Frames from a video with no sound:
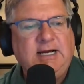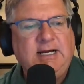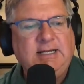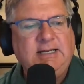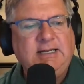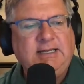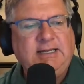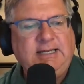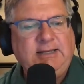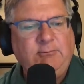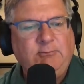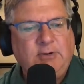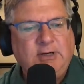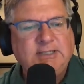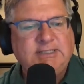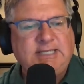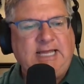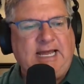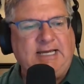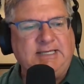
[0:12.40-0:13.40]
he
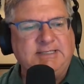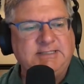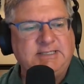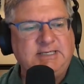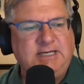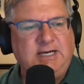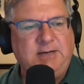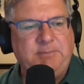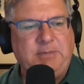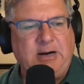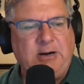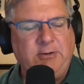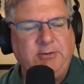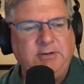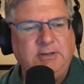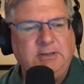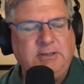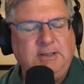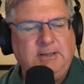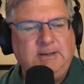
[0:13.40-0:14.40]
was asked
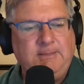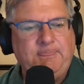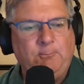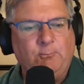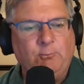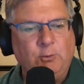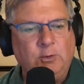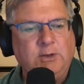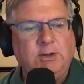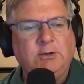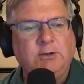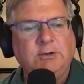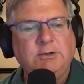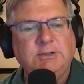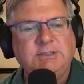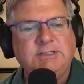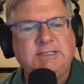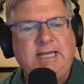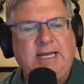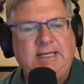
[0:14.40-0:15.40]
about workers